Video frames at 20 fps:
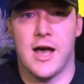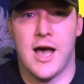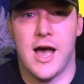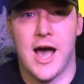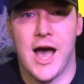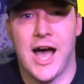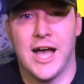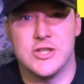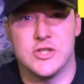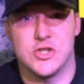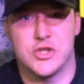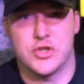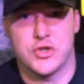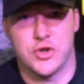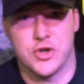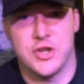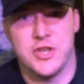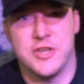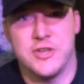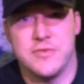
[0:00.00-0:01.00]
I just
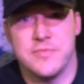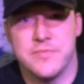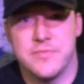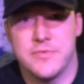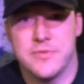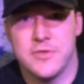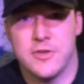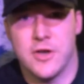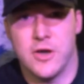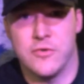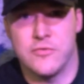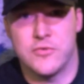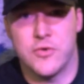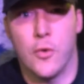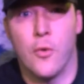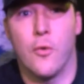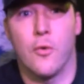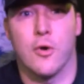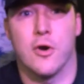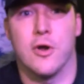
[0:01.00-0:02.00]
dreamed of
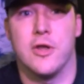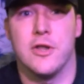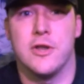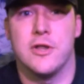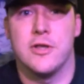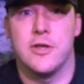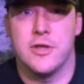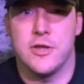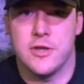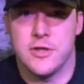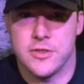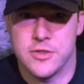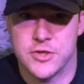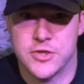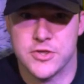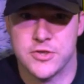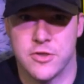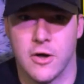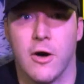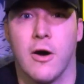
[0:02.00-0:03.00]
touring the
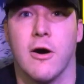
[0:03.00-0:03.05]
stars.